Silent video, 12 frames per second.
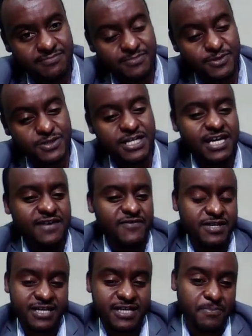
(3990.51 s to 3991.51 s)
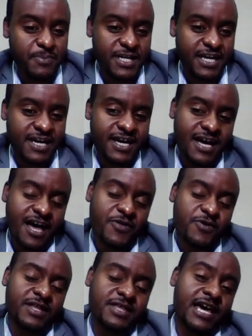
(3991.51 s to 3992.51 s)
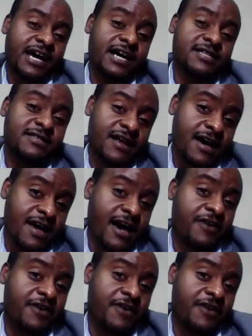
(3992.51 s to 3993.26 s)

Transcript: You see, if it is empty, so that they can try